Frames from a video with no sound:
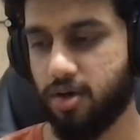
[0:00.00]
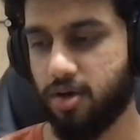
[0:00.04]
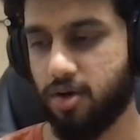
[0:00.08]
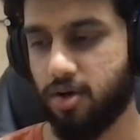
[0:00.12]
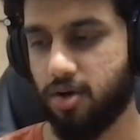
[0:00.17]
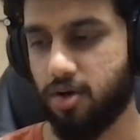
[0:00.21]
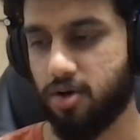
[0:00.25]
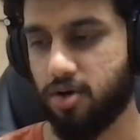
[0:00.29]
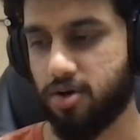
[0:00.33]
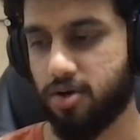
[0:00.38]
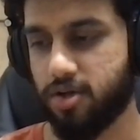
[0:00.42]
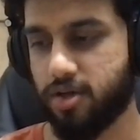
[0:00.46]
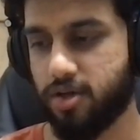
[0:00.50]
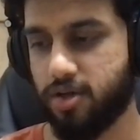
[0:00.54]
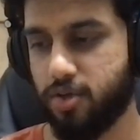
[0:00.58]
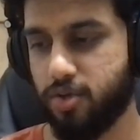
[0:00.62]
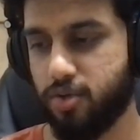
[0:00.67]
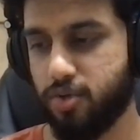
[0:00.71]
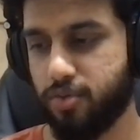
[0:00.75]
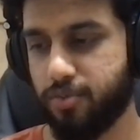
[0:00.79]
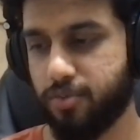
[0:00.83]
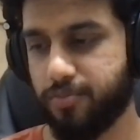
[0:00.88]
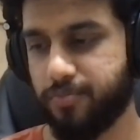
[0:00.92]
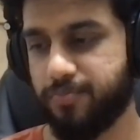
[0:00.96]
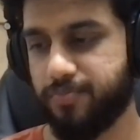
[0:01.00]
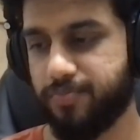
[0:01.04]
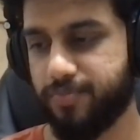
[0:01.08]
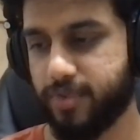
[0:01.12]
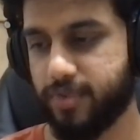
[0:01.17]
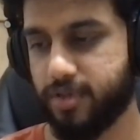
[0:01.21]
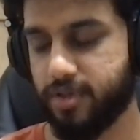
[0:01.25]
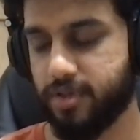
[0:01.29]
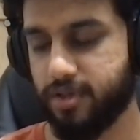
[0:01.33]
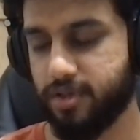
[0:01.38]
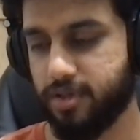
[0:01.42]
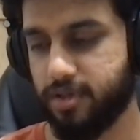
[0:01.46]
or Q
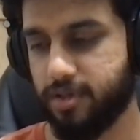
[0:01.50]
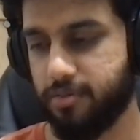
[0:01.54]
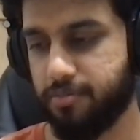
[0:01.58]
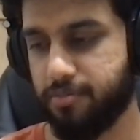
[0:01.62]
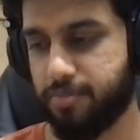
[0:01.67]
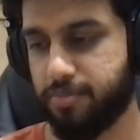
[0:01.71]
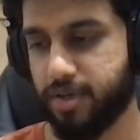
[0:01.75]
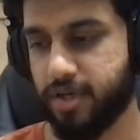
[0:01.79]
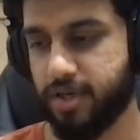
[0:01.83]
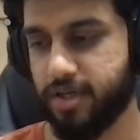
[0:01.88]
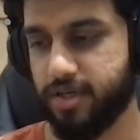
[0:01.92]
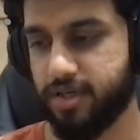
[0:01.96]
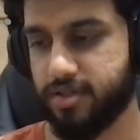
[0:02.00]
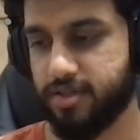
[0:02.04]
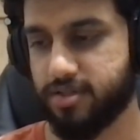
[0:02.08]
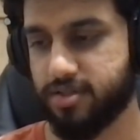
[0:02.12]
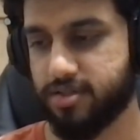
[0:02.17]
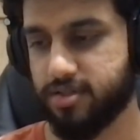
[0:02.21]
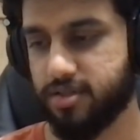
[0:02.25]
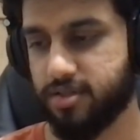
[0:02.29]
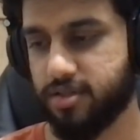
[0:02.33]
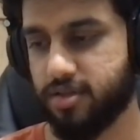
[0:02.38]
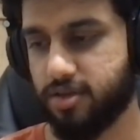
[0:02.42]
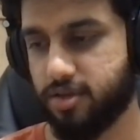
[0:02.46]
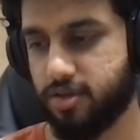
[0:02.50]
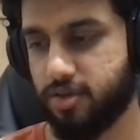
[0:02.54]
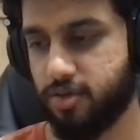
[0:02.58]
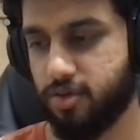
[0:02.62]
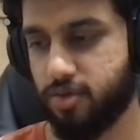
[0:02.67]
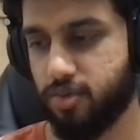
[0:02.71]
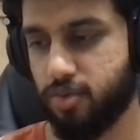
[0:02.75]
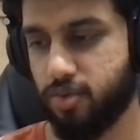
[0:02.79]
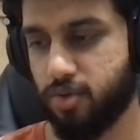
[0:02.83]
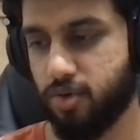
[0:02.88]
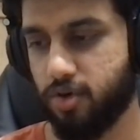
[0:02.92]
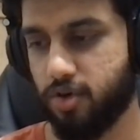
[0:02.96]
implies
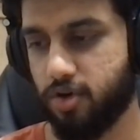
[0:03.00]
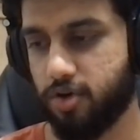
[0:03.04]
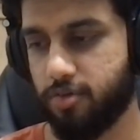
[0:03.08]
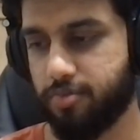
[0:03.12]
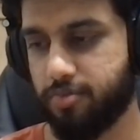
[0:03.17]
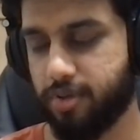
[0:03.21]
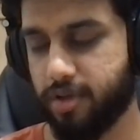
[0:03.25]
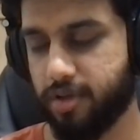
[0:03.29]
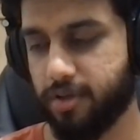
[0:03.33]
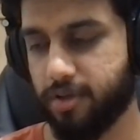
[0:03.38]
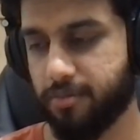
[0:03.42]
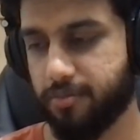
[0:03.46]
Q or P.